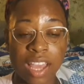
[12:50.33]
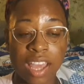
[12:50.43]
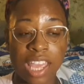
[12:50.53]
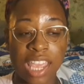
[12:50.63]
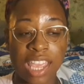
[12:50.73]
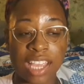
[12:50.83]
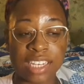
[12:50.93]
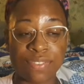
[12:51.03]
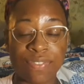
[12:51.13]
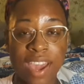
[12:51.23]

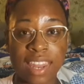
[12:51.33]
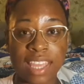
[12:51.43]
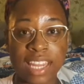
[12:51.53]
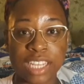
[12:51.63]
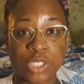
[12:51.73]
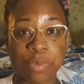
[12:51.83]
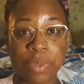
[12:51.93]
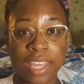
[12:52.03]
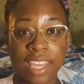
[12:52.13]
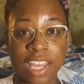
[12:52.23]
And finally, like
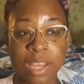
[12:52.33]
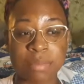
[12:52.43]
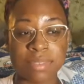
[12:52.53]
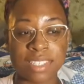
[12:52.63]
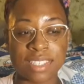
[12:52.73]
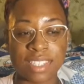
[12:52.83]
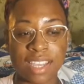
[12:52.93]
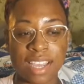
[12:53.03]
AAA comes,